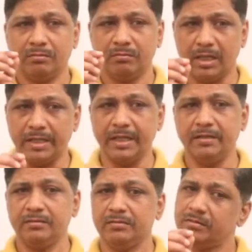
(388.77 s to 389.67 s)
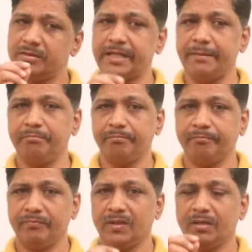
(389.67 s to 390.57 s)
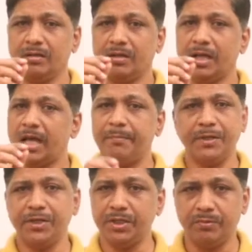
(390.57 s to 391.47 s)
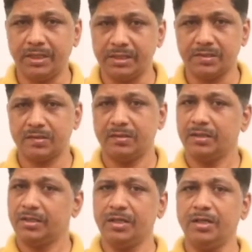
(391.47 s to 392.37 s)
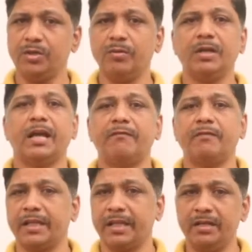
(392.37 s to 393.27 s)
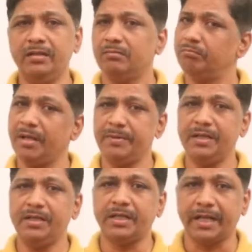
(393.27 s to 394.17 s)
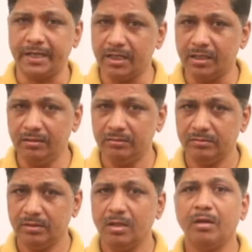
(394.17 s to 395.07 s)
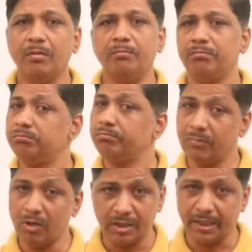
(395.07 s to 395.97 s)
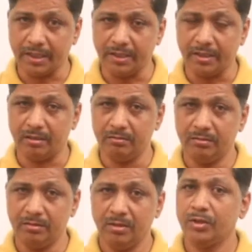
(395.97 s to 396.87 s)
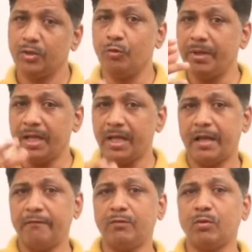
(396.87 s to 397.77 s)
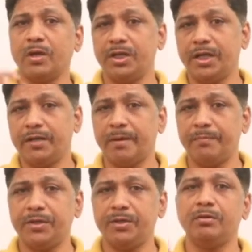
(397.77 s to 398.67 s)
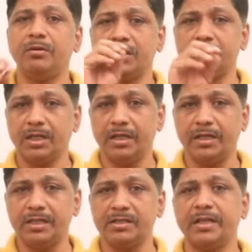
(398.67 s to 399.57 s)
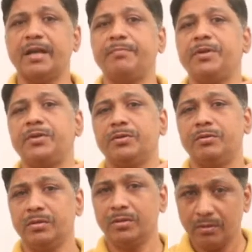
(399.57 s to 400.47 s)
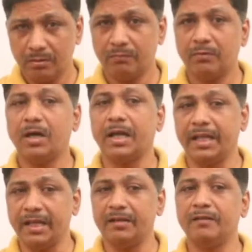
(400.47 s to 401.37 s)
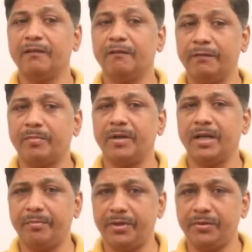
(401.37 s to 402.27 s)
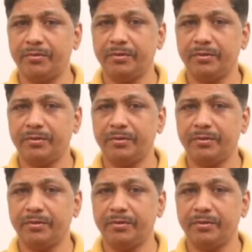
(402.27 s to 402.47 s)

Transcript: again, same aptitude test. Here you will have again maybe technical, non-technical. You may have quantitative aptitude, logical and reasoning aptitude, again verbal aptitude.